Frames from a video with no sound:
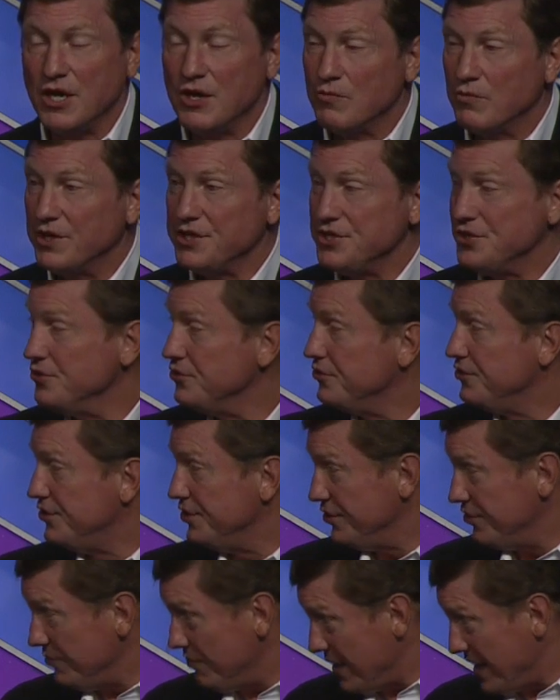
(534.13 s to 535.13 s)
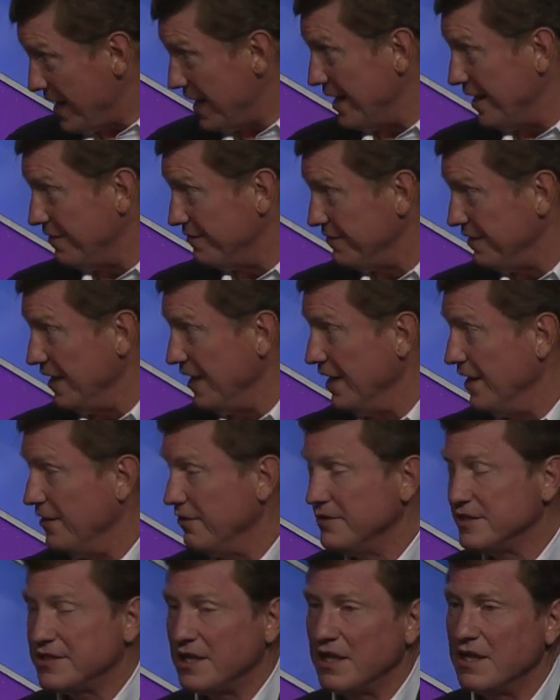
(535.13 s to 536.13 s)
What you do have
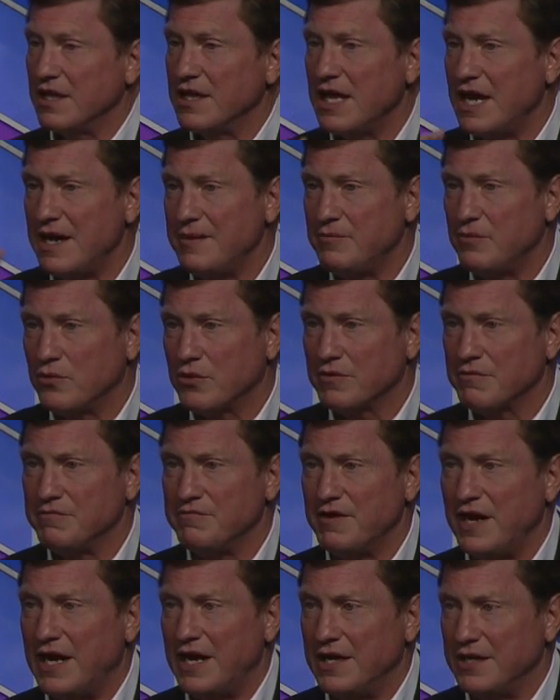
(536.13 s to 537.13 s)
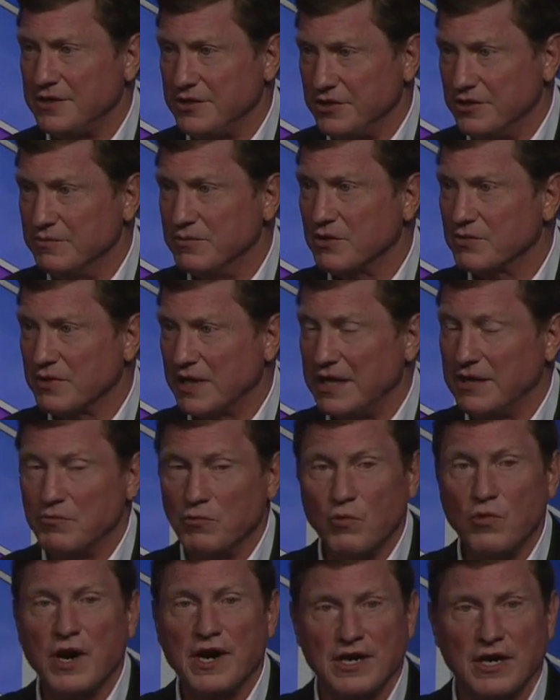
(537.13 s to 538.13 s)
now is a lot more volume
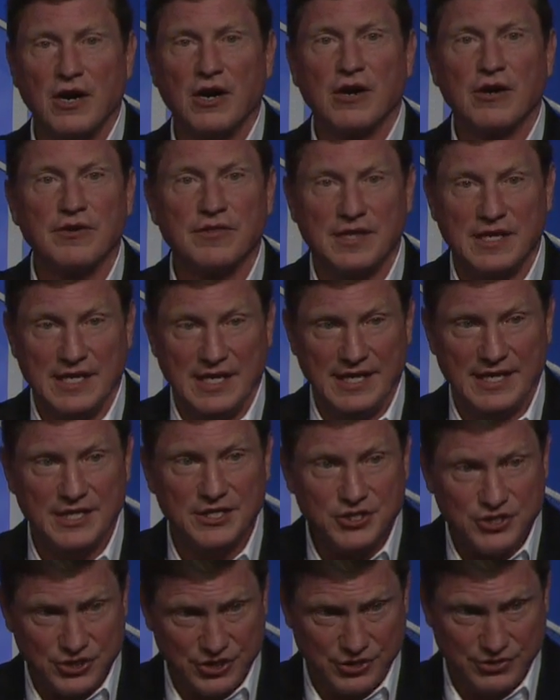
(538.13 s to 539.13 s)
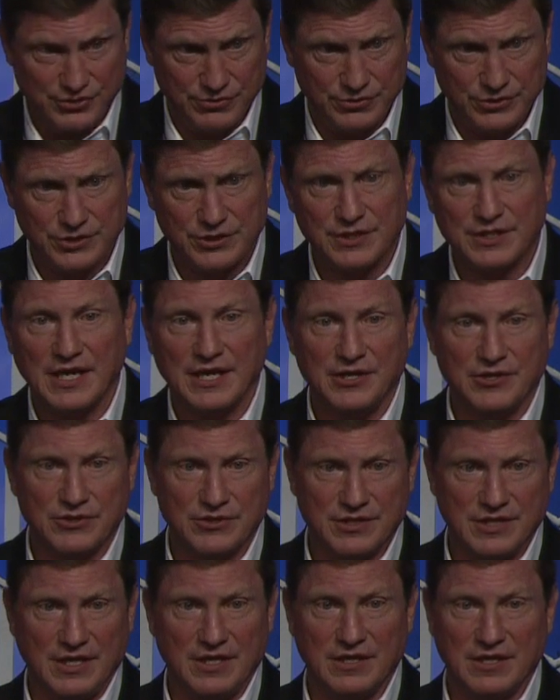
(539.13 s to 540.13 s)
around what are the issues that you're
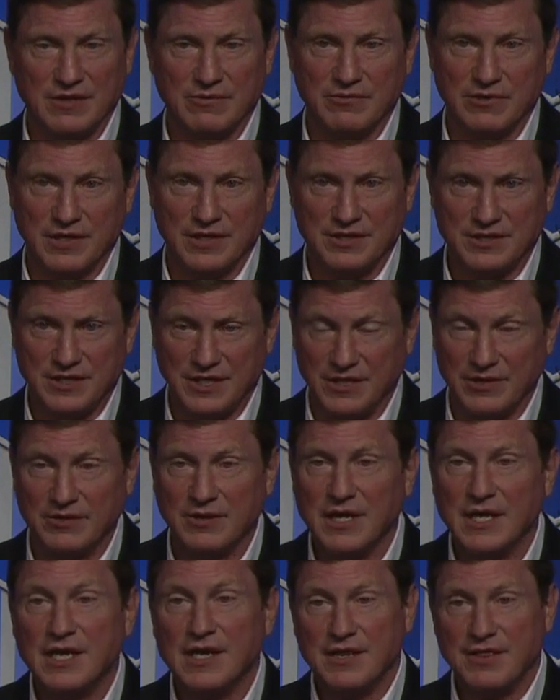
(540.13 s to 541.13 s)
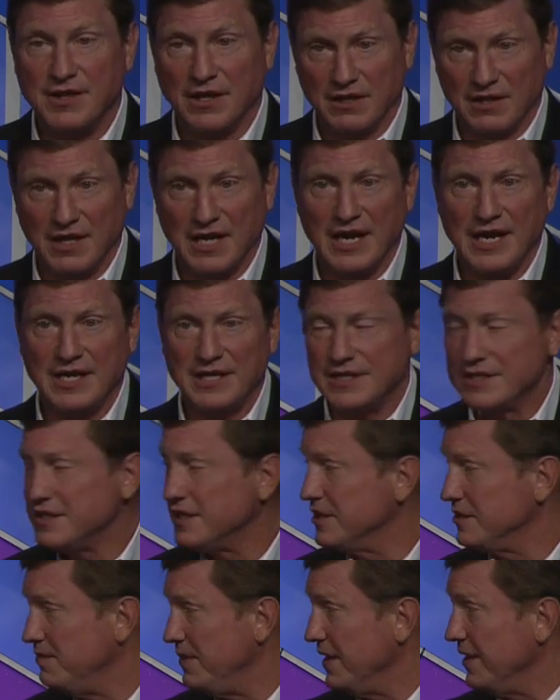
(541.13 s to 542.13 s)
dealing with. You know, the latest
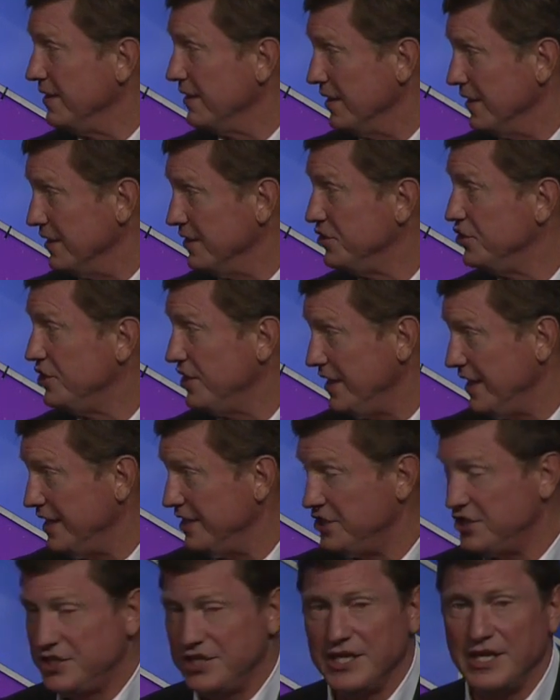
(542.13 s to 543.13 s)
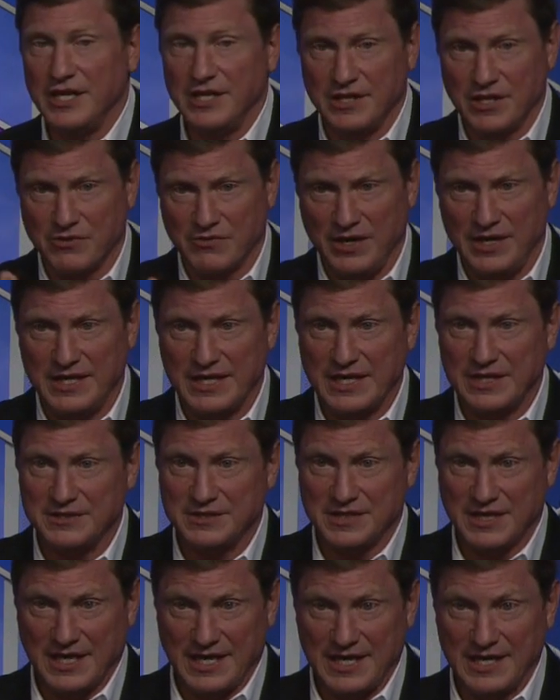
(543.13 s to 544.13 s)
has been the GHG, the
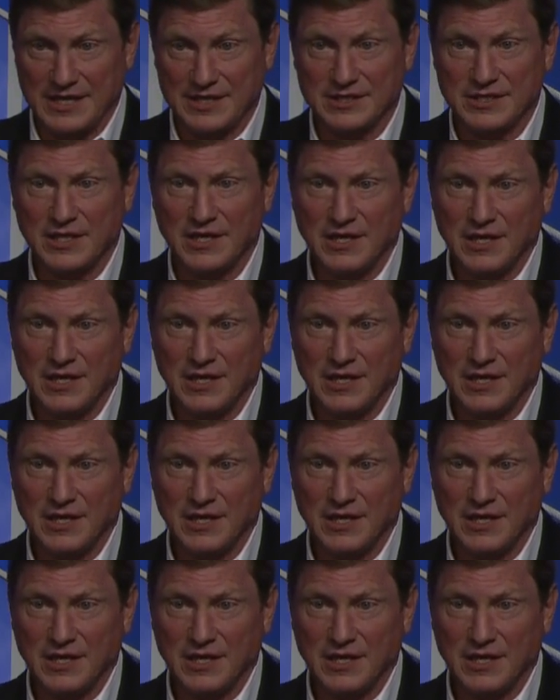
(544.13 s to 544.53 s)
greenhouse gas